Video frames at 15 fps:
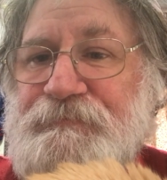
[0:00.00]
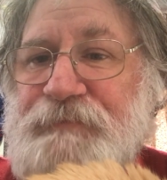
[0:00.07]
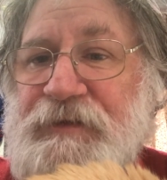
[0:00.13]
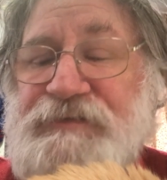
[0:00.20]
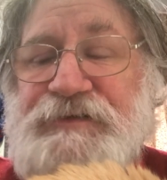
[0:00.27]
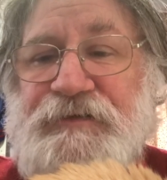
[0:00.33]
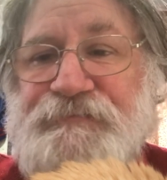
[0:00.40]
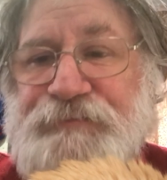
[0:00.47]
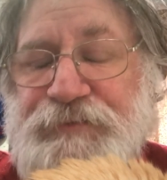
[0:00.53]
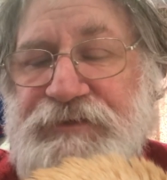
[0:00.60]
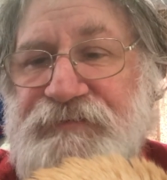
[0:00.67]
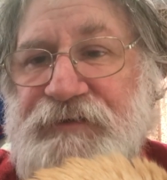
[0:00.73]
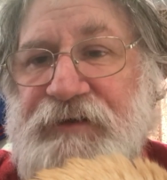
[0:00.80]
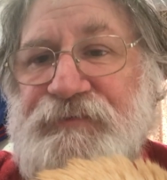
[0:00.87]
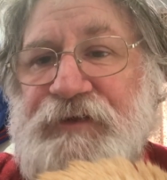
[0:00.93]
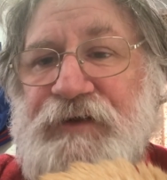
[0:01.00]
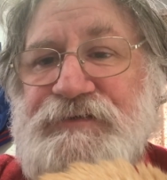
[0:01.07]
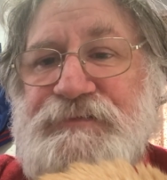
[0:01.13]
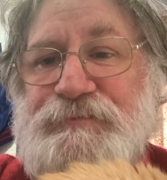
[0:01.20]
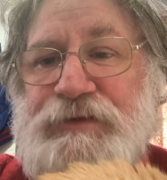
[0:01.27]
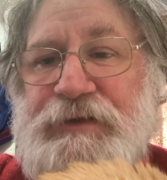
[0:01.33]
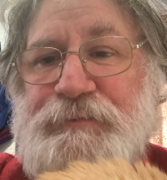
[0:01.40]
It's not
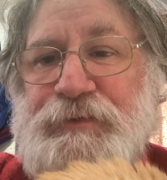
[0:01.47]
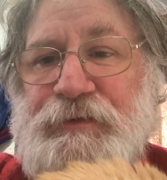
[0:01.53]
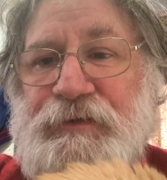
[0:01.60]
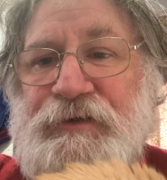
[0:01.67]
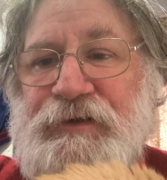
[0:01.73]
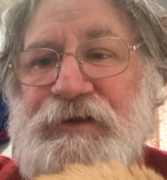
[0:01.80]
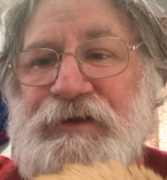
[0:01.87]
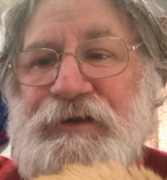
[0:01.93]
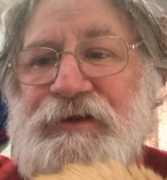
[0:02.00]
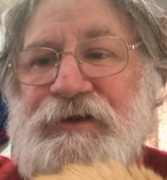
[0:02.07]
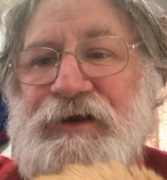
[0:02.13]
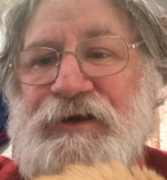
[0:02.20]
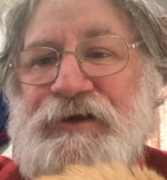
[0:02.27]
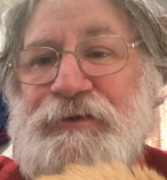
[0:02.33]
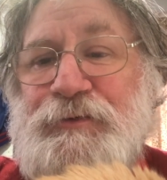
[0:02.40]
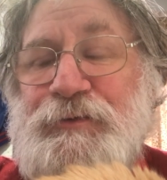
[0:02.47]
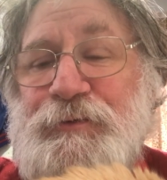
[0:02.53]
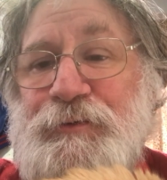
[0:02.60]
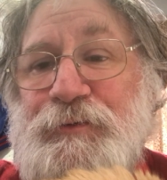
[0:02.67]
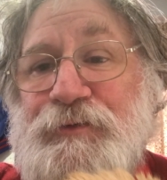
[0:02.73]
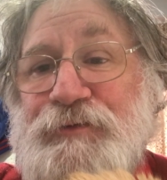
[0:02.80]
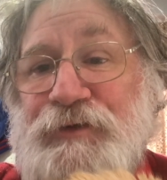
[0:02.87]
45,000 people
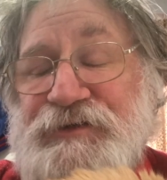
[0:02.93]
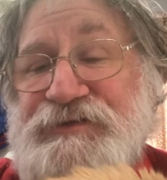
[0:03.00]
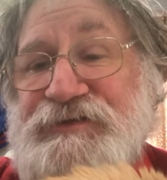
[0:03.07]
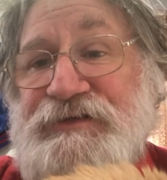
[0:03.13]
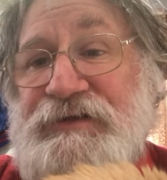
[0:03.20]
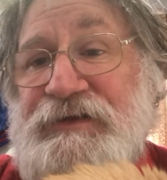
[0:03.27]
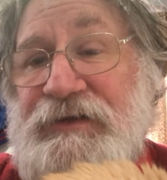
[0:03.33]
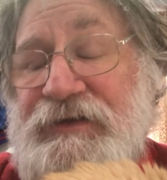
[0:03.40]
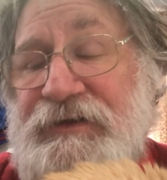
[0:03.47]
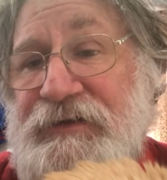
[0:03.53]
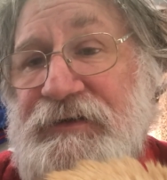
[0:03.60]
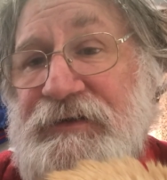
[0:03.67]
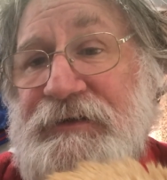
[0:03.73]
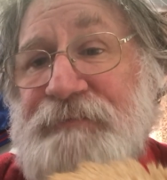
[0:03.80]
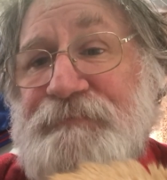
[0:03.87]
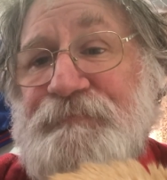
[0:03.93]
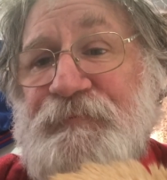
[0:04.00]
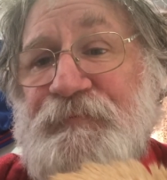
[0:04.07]
who crossed illegally.